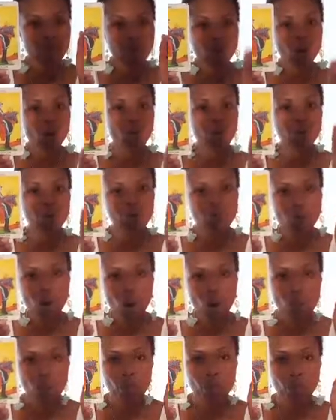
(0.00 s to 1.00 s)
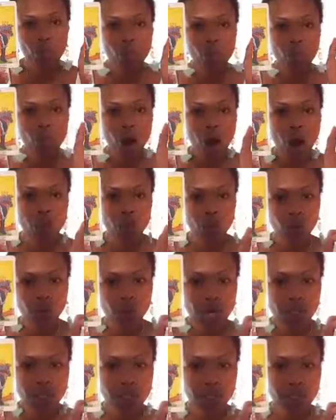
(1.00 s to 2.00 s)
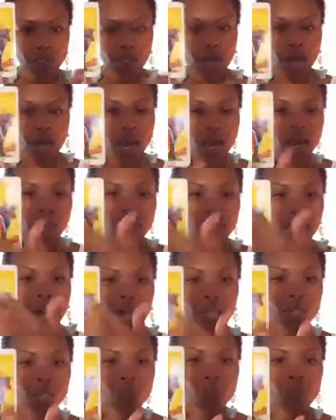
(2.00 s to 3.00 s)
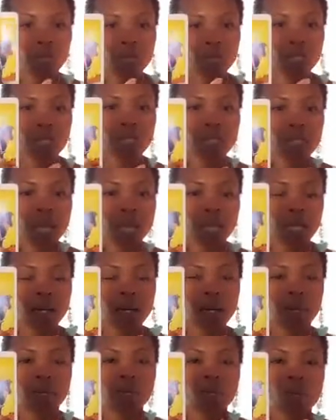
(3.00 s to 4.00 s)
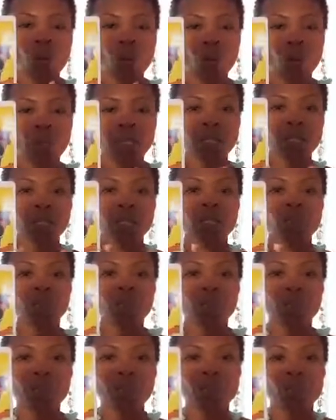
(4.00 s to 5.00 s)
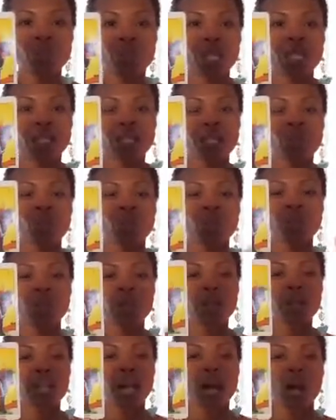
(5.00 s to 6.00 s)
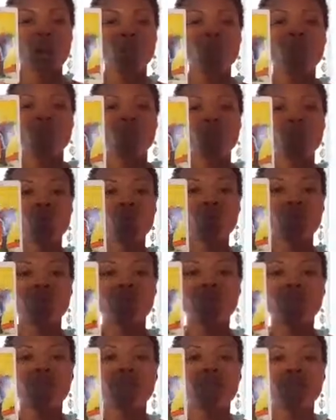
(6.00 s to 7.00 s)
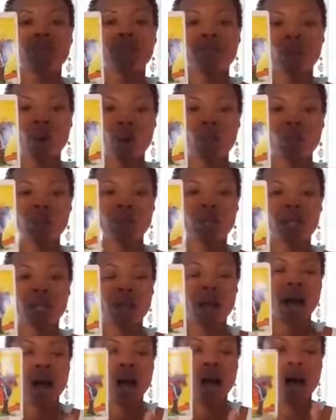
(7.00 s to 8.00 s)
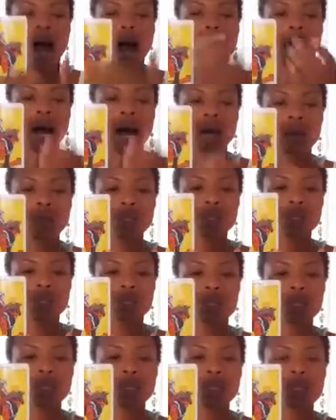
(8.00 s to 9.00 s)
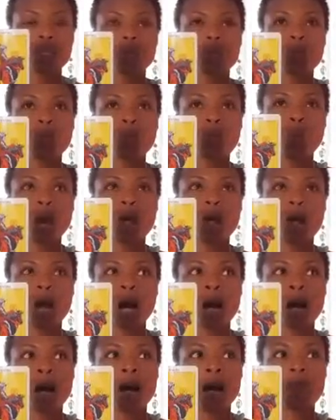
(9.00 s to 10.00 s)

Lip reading: forward progress. And that is what this Knight of Coins is representing. We are now moving forward I was feeling this more